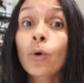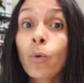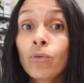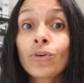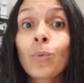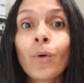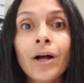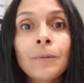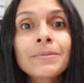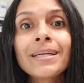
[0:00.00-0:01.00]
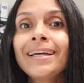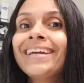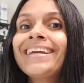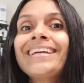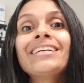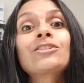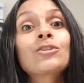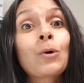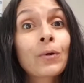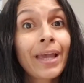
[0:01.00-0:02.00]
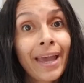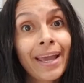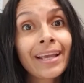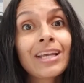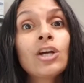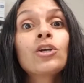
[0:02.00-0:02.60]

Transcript: overwhelmed, it's okay.